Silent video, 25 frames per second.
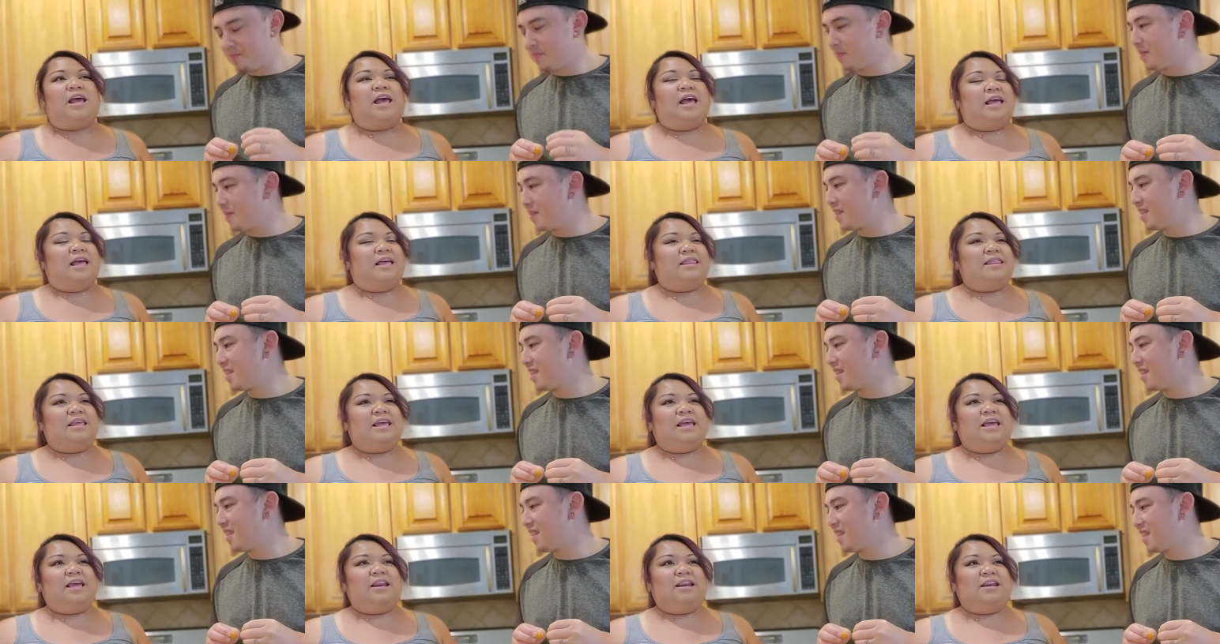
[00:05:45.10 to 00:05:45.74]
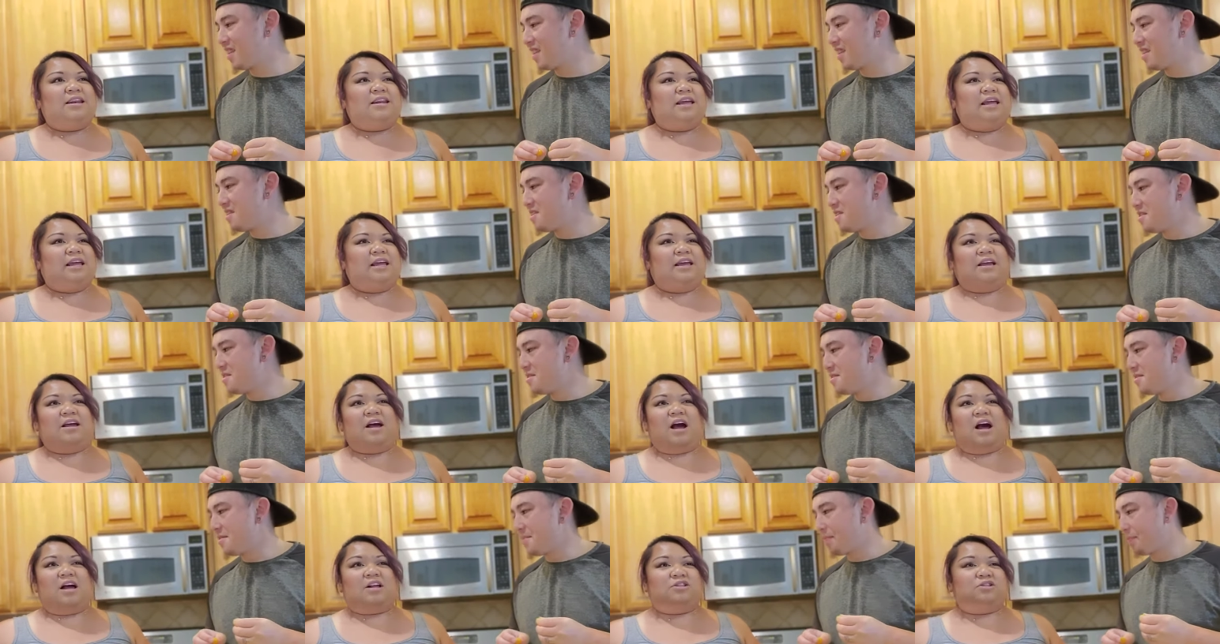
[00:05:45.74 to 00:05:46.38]
Speaker 1: and then it
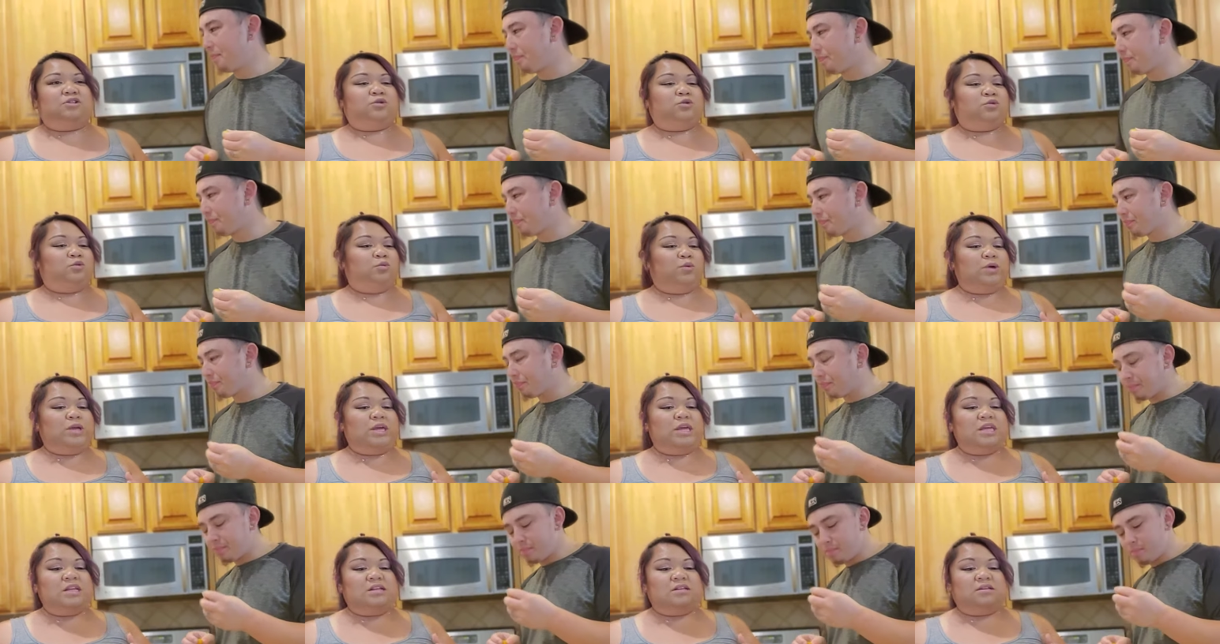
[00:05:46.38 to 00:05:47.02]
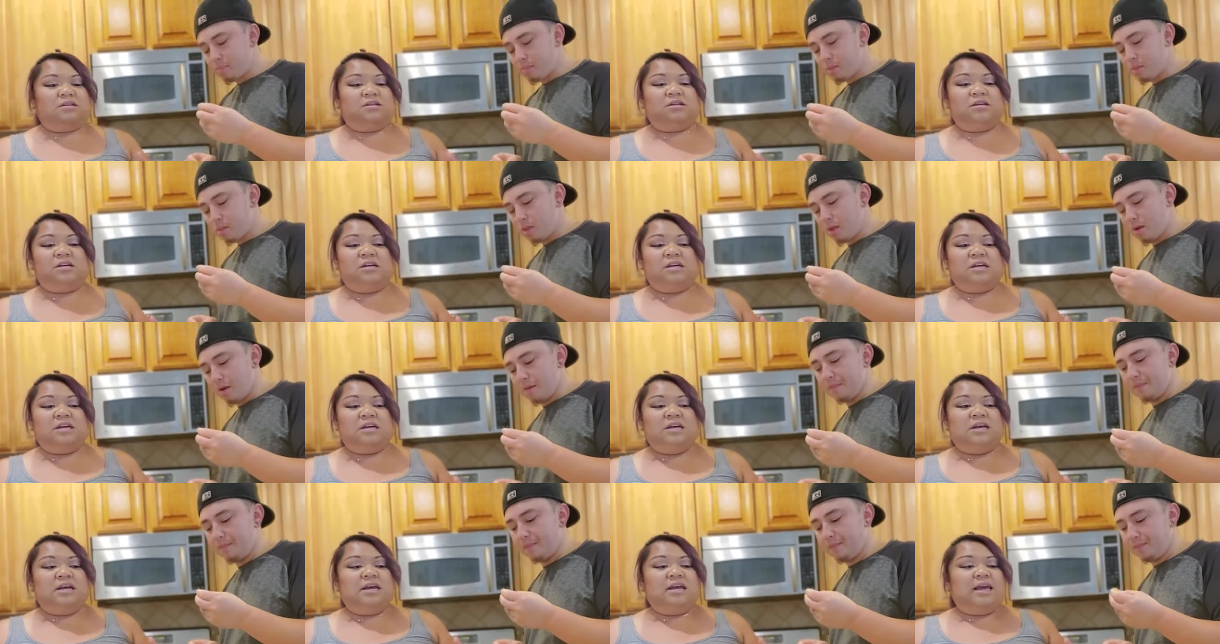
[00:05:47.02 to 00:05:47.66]
got sweet
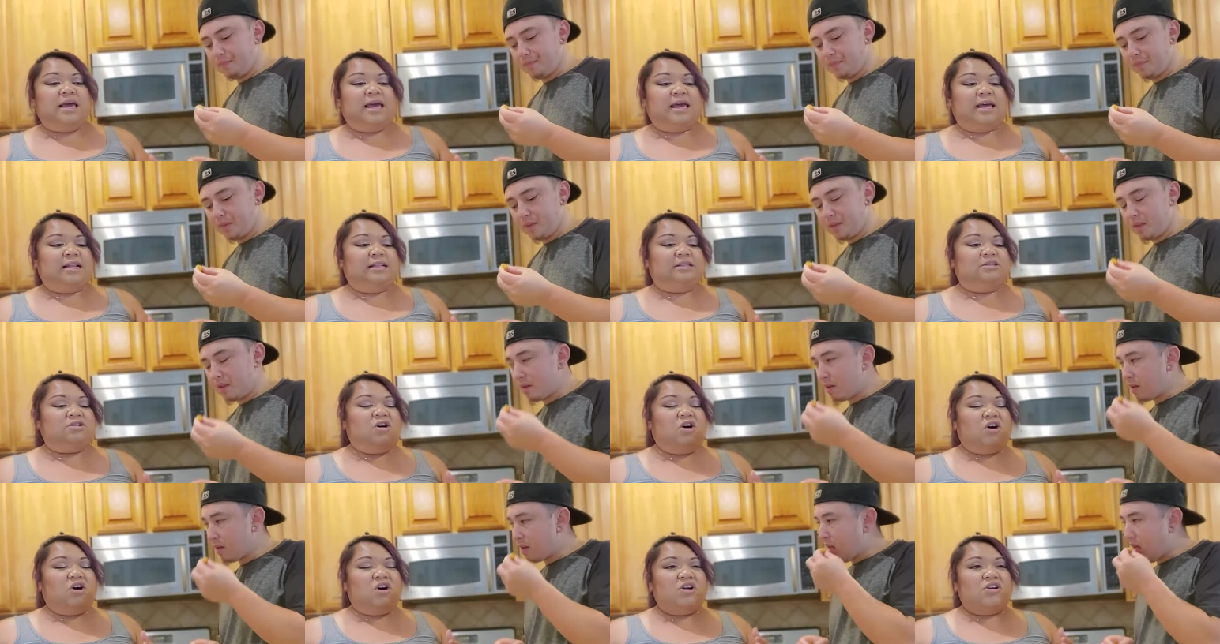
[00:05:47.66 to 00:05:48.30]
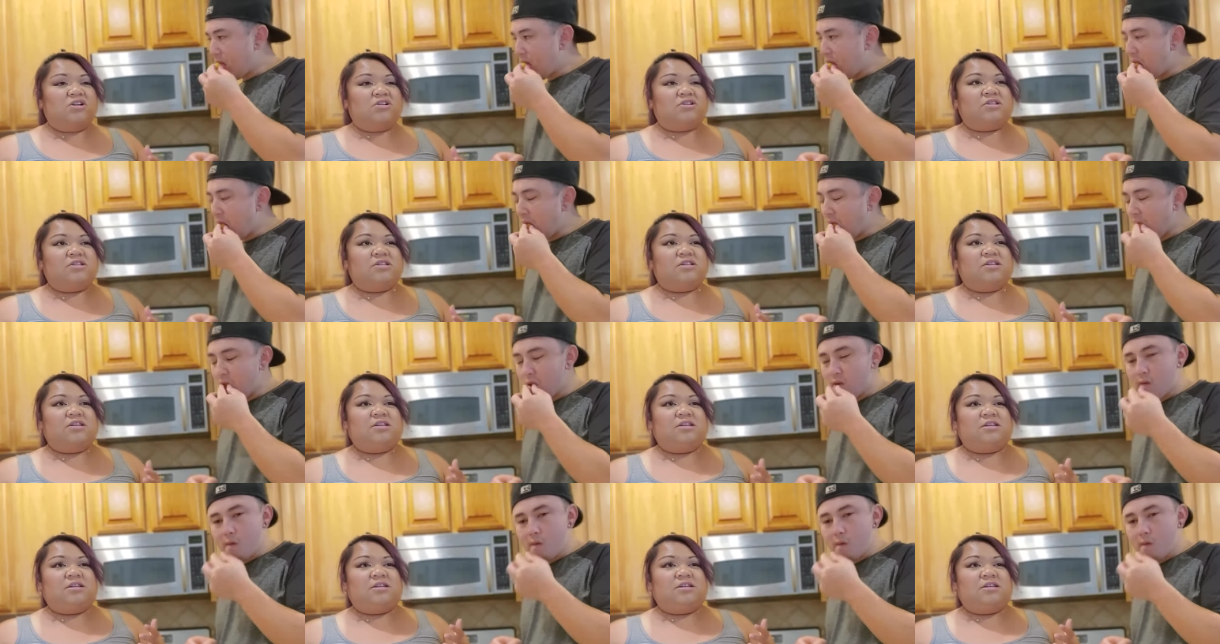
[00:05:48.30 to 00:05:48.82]
and tart